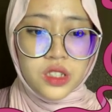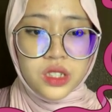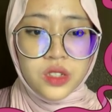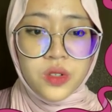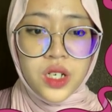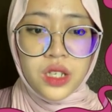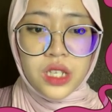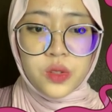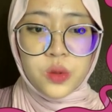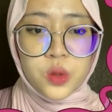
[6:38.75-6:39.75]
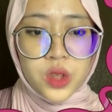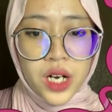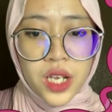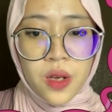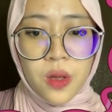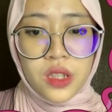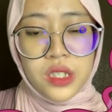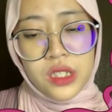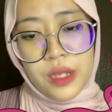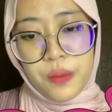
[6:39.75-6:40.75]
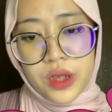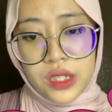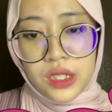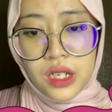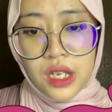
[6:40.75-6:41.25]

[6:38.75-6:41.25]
Cinderella to try on the slippers.